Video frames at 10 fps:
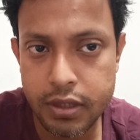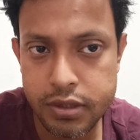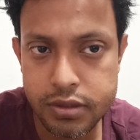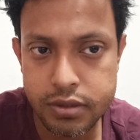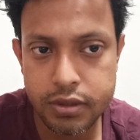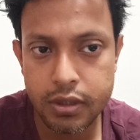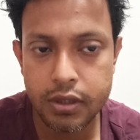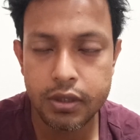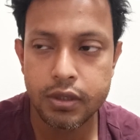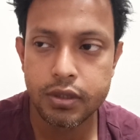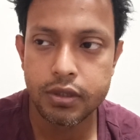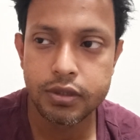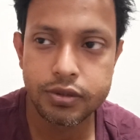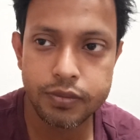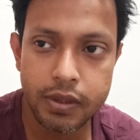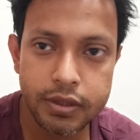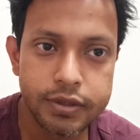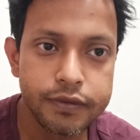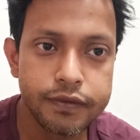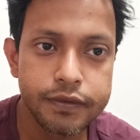is
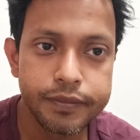relative,